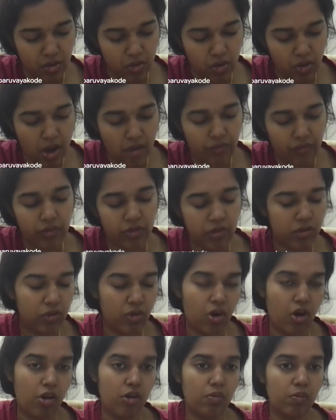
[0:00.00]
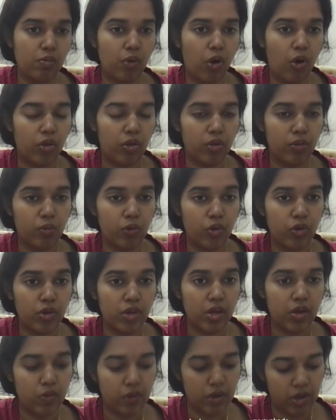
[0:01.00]
You have to solve
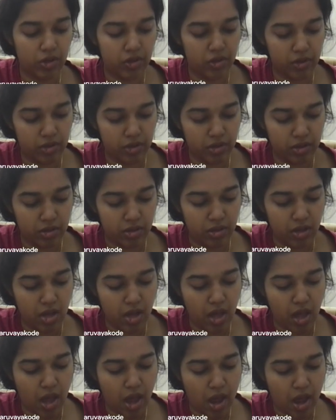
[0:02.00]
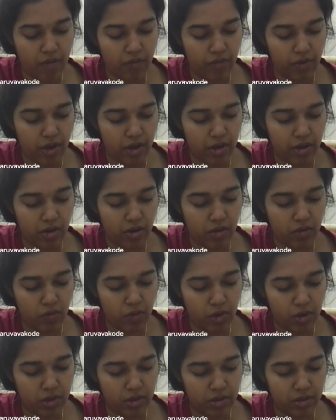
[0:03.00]
both the equations and find out
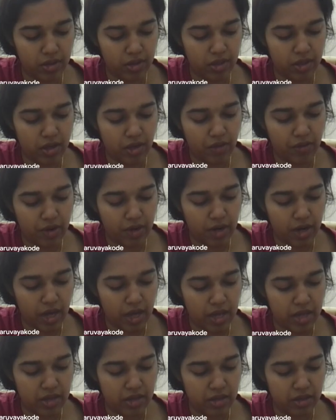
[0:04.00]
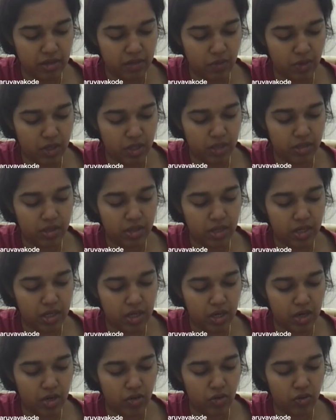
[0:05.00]
what is theta 1 dash plus
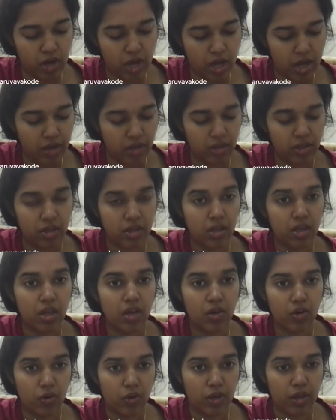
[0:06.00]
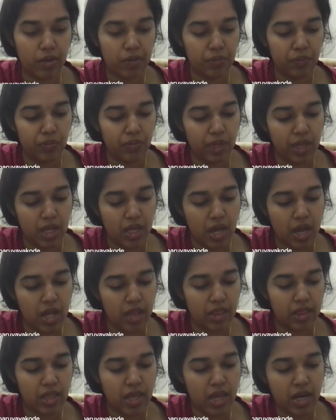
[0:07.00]
theta 2 dash. Okay.
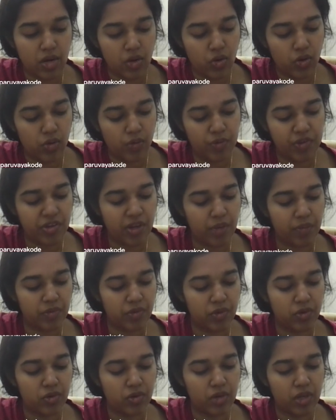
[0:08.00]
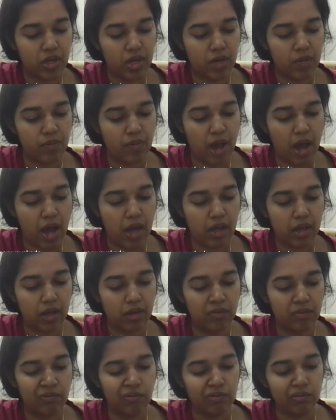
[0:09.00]
And then we'll be substituting it back
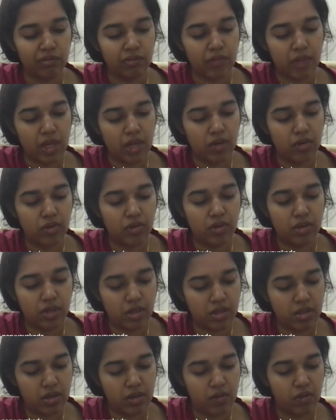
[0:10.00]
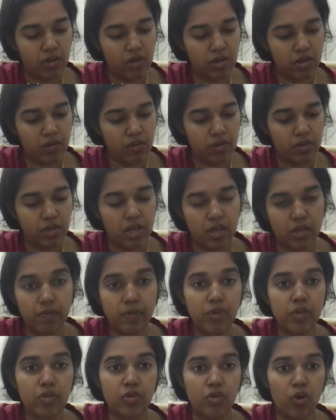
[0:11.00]
into this equation which
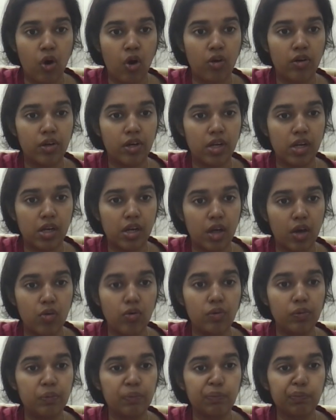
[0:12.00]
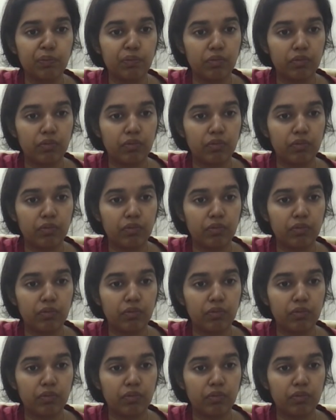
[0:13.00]
has been solved till now.